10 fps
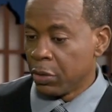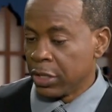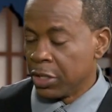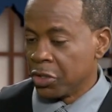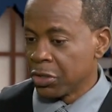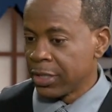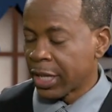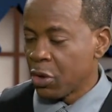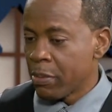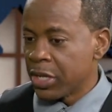it's interesting
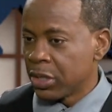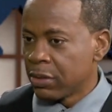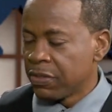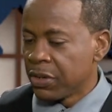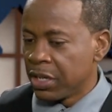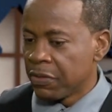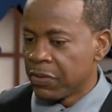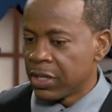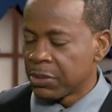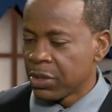that you mentioned
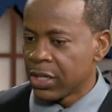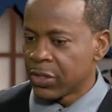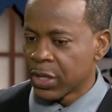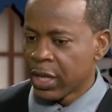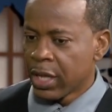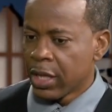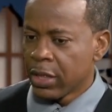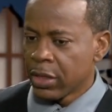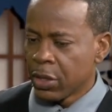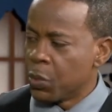forgiveness, because
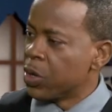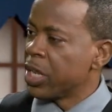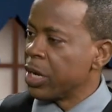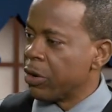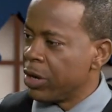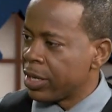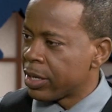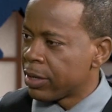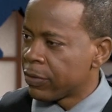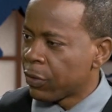the word in
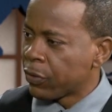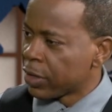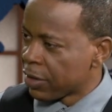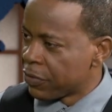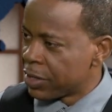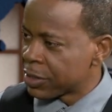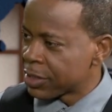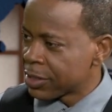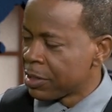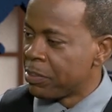Greek for
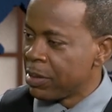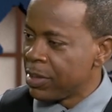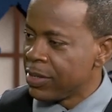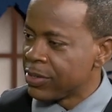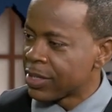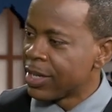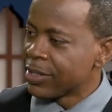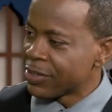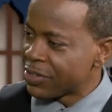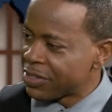forgiveness simply means
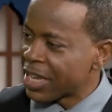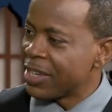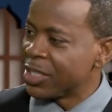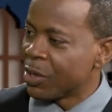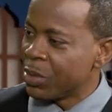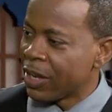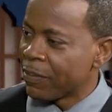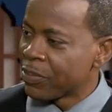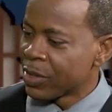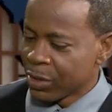to send it away.
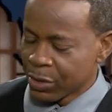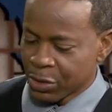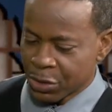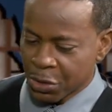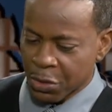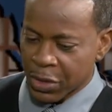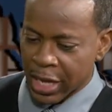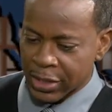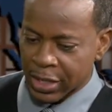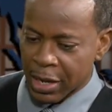So
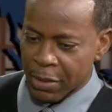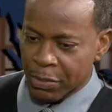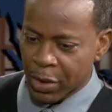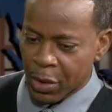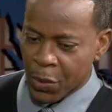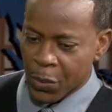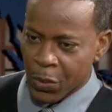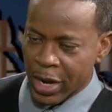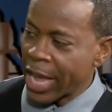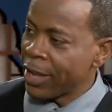that
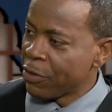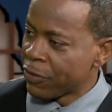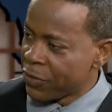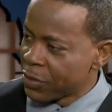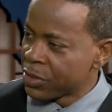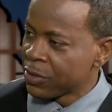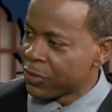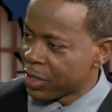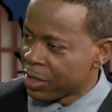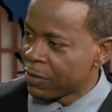when I refuse to
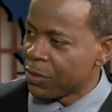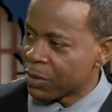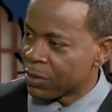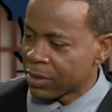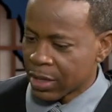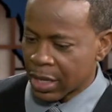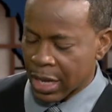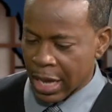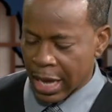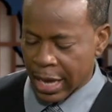forgive you,
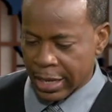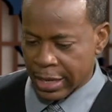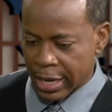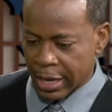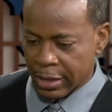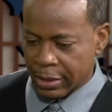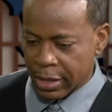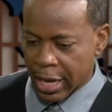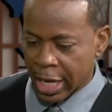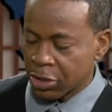I can
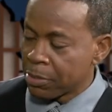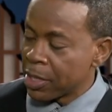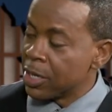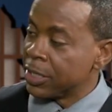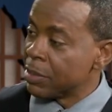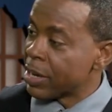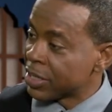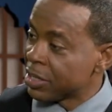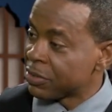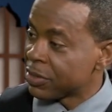actually be hurting
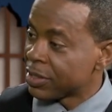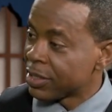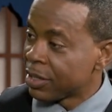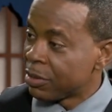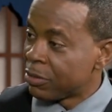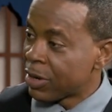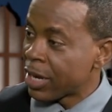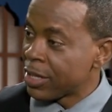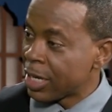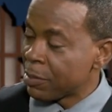myself
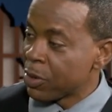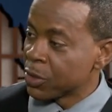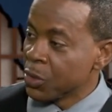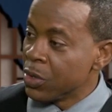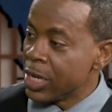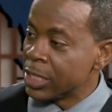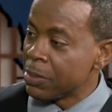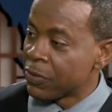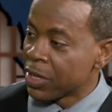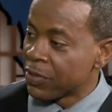rather than the person who needs to
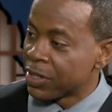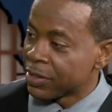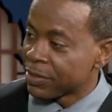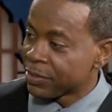be forgiven.